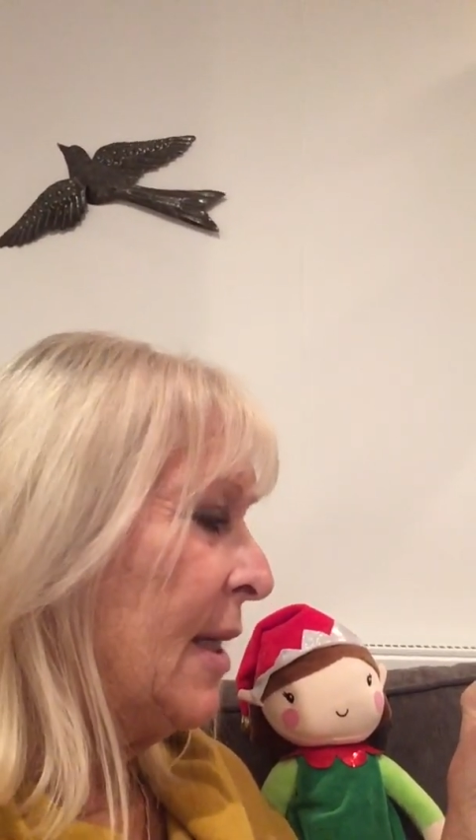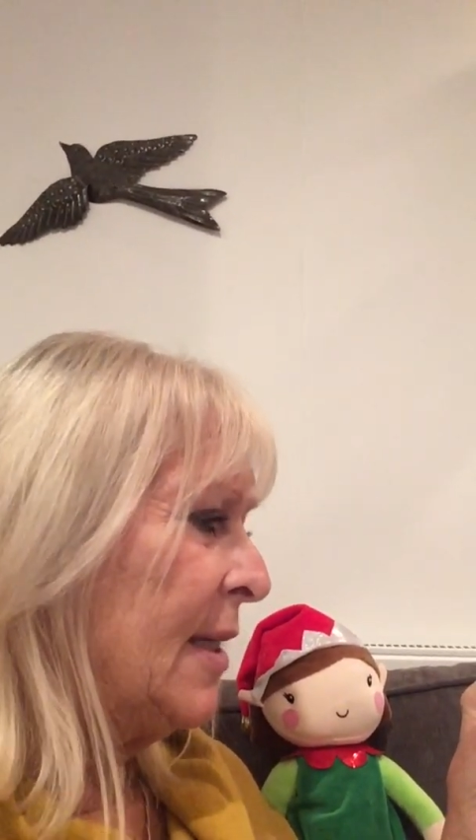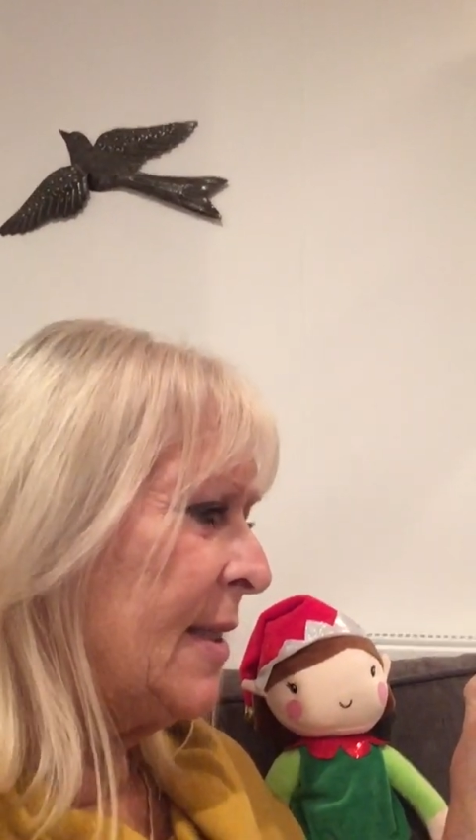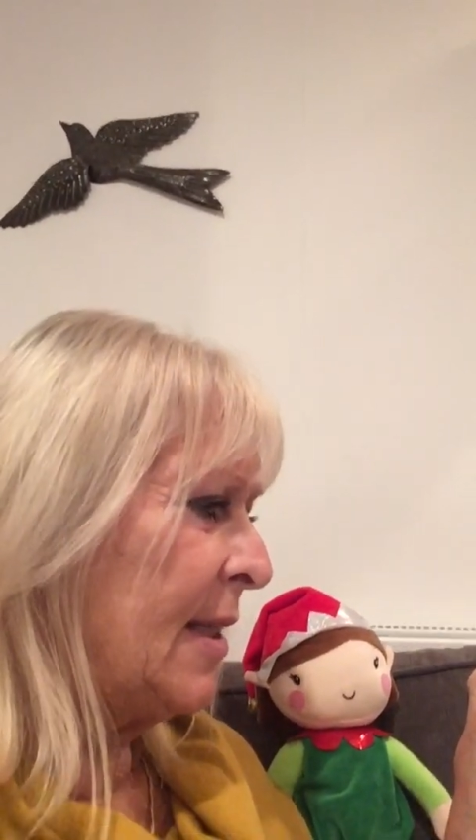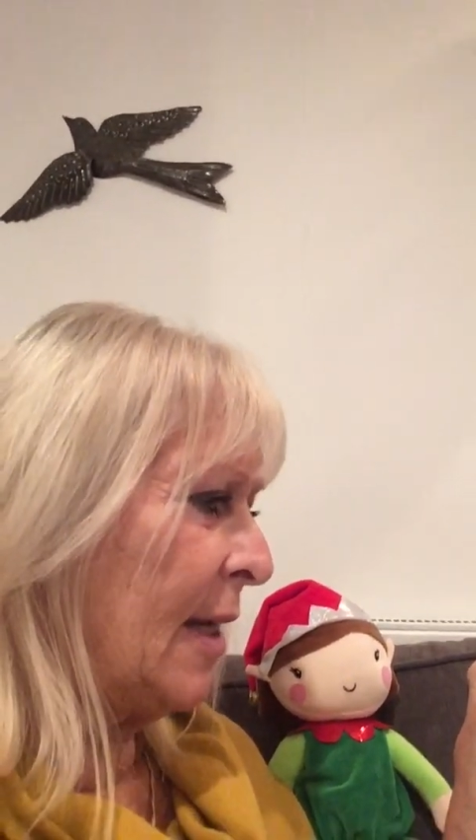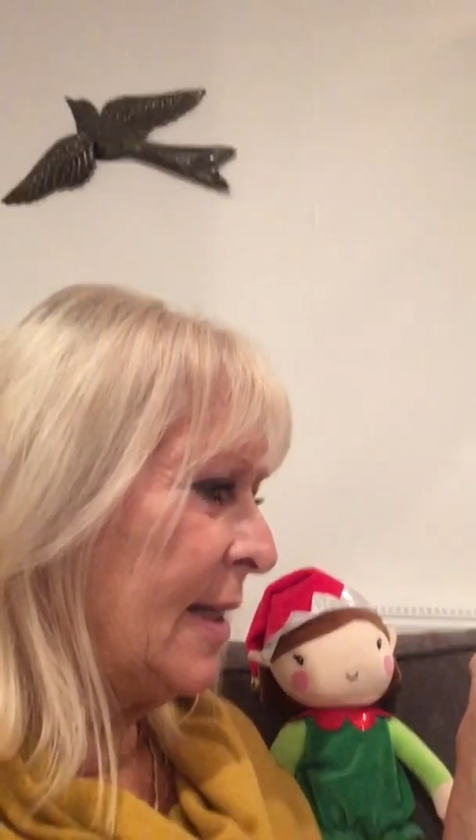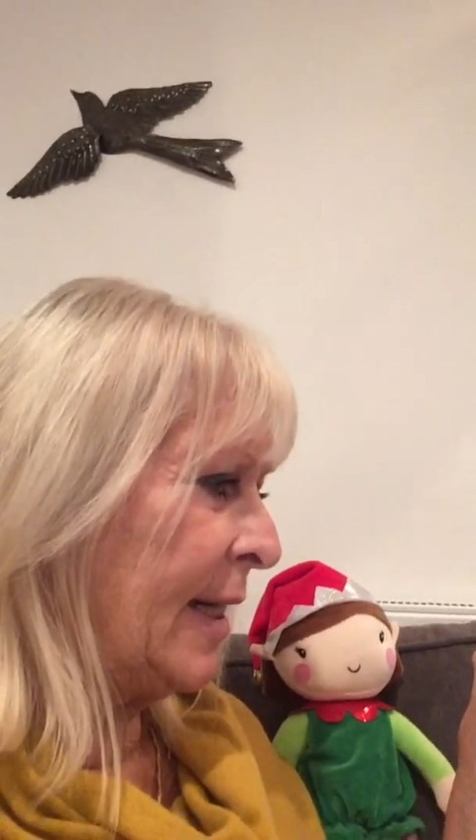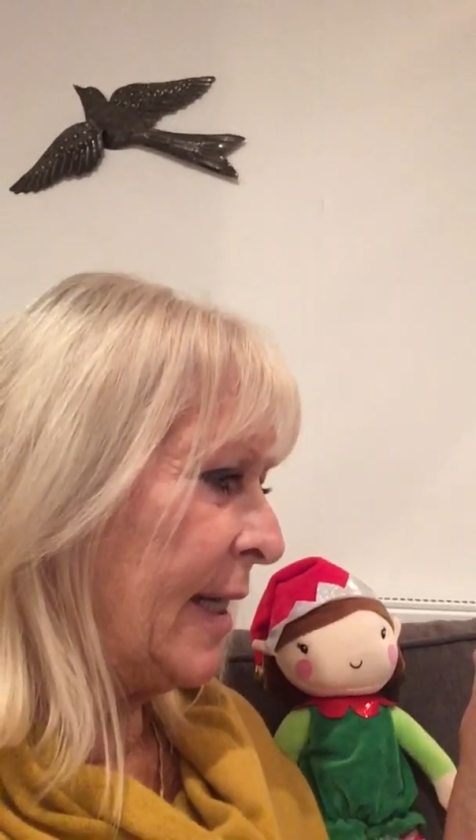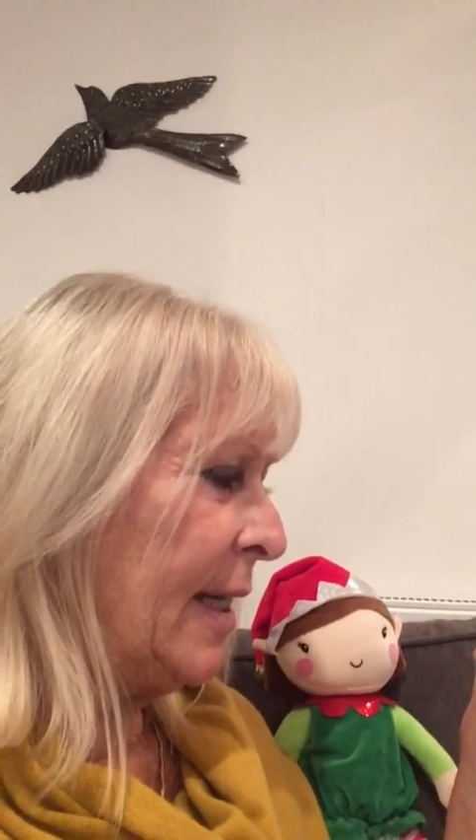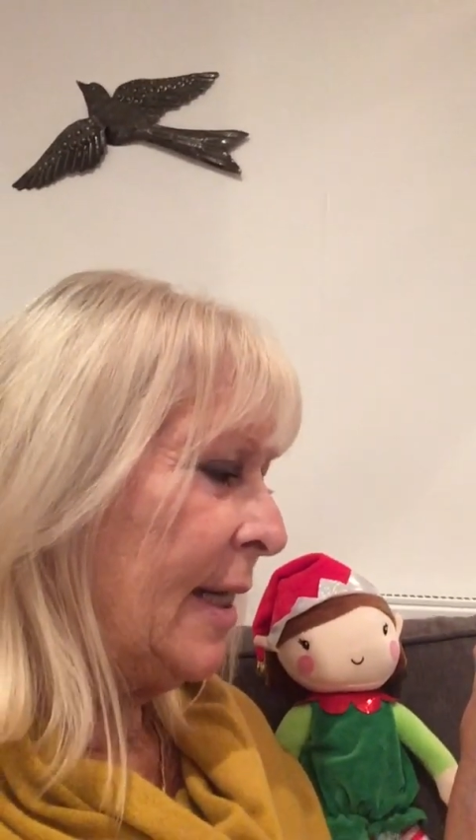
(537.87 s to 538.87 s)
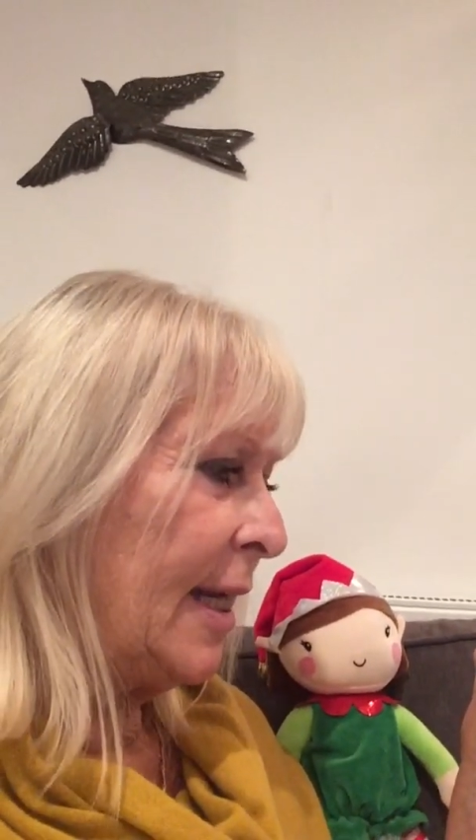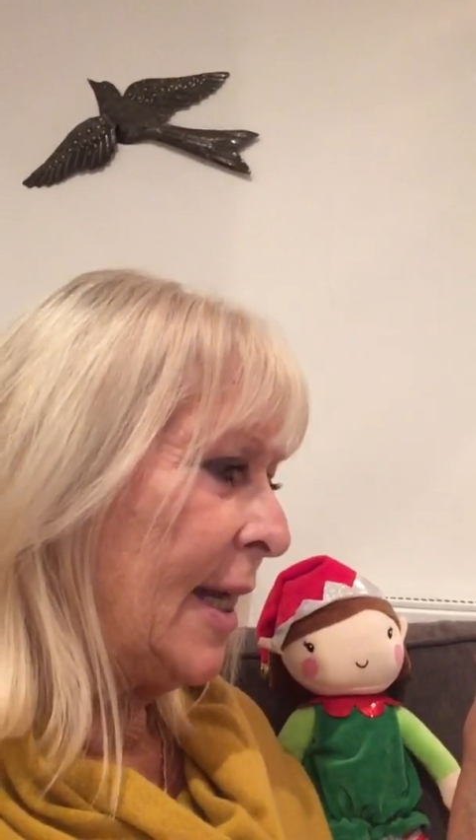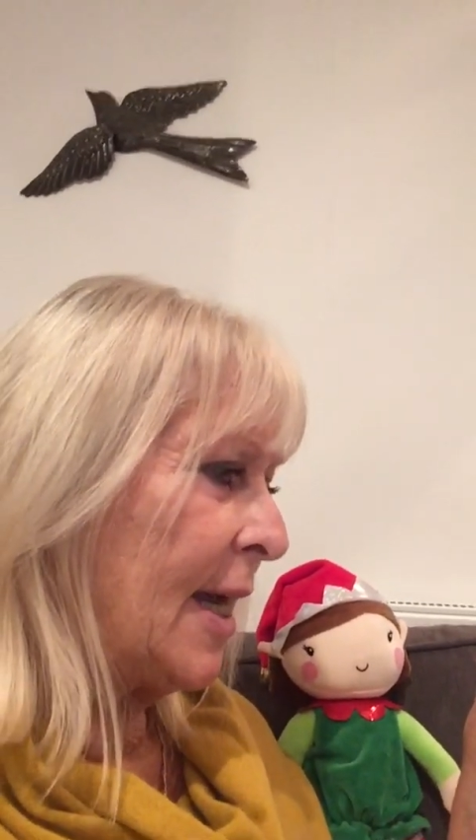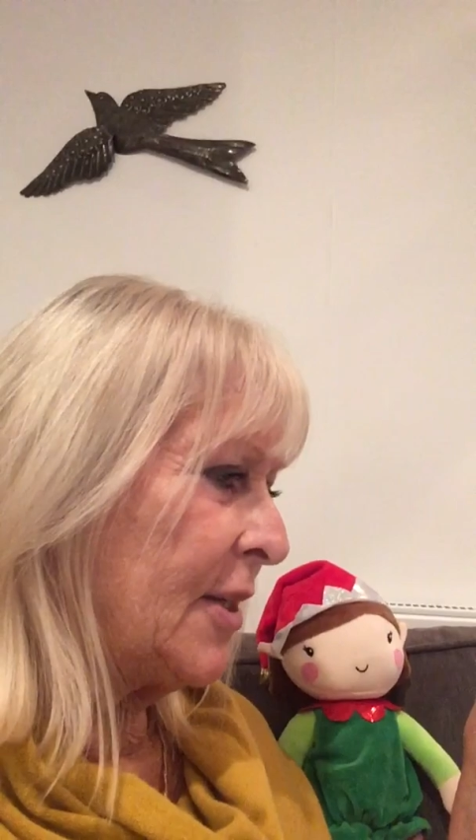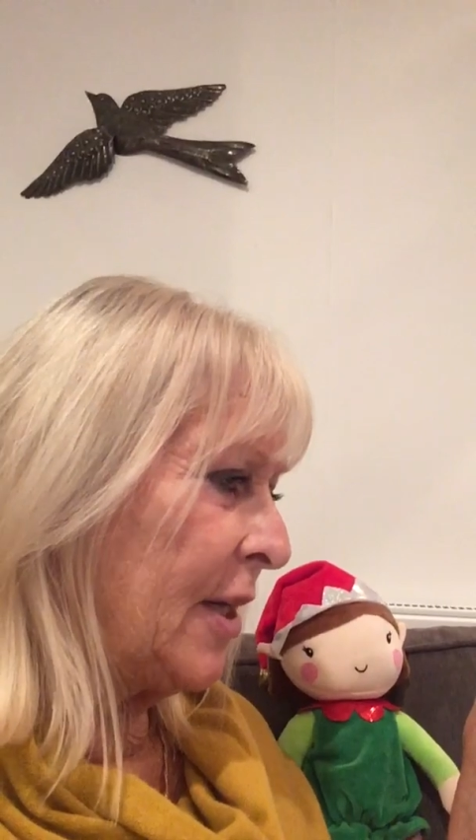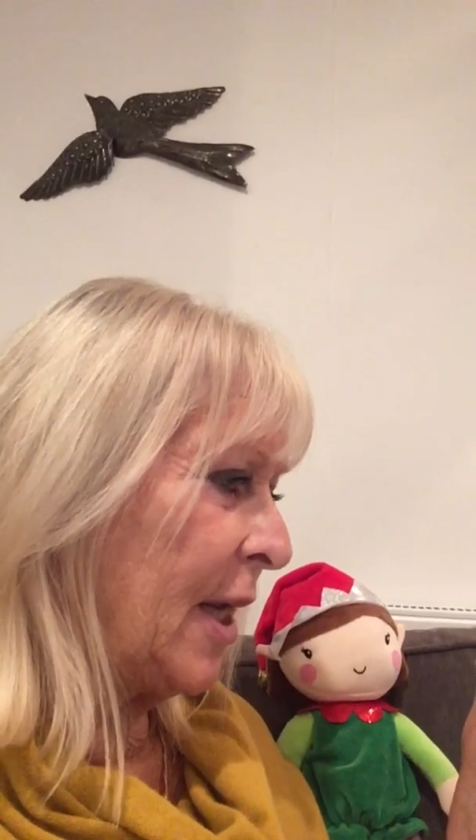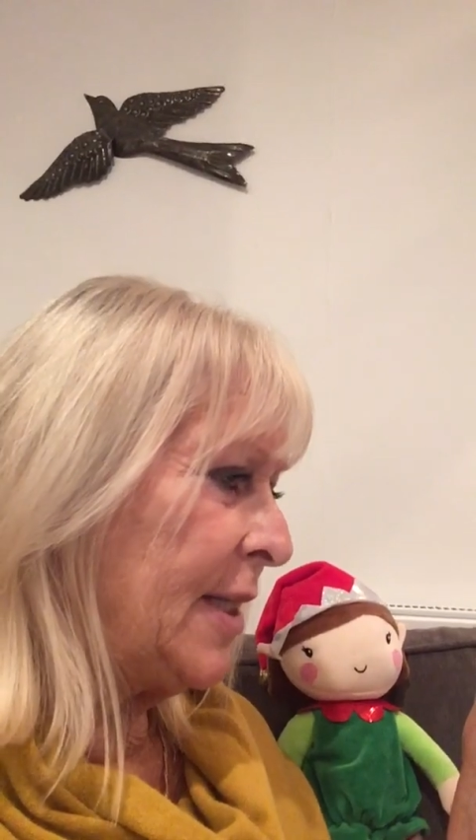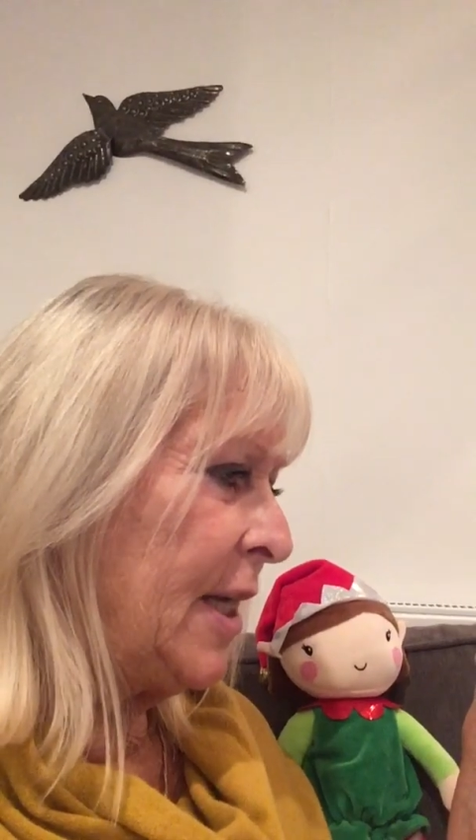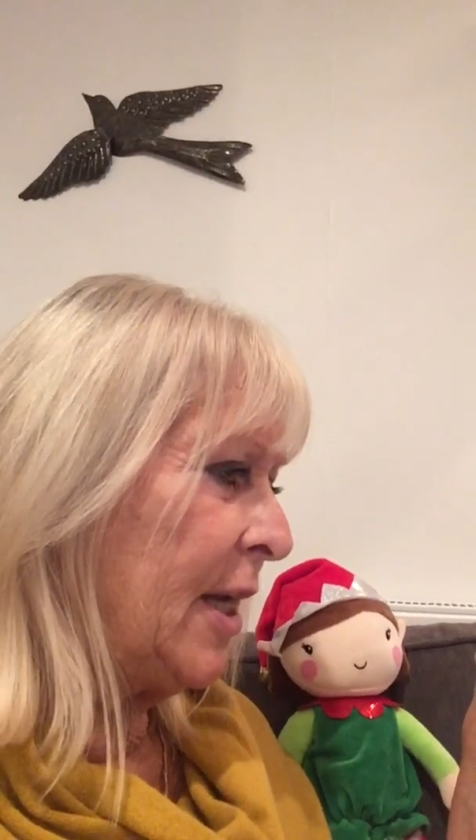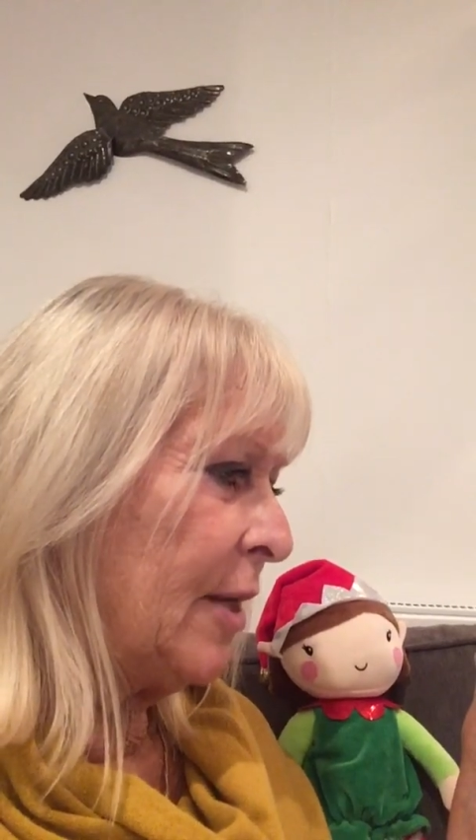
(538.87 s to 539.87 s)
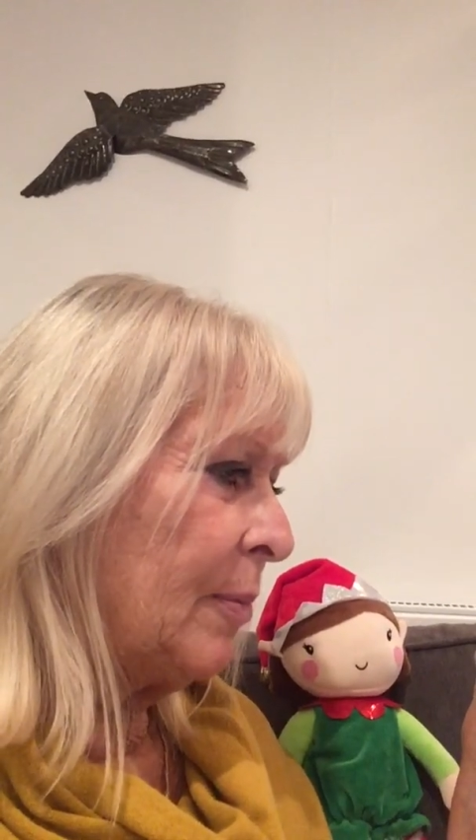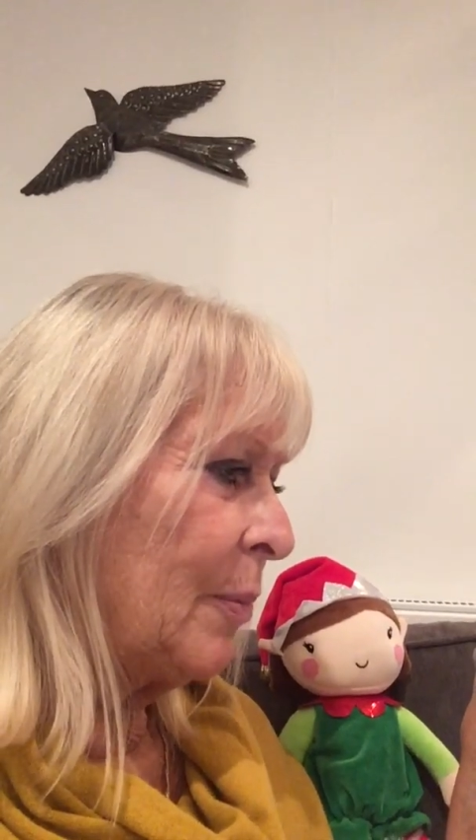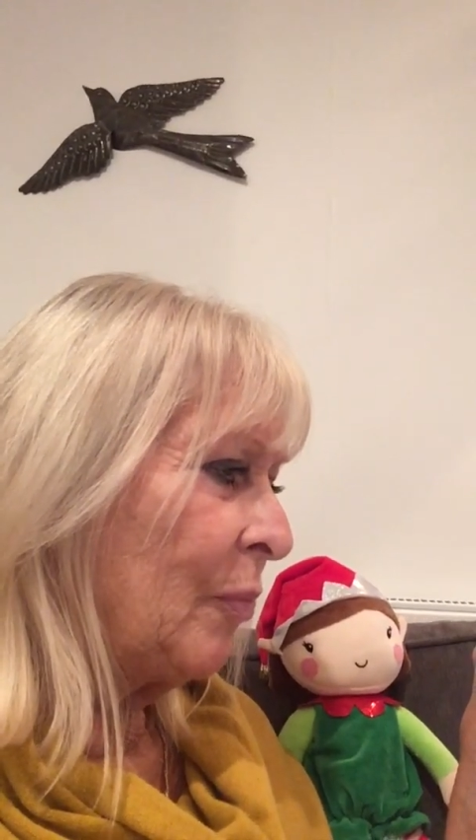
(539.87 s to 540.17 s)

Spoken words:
Suddenly he had an idea.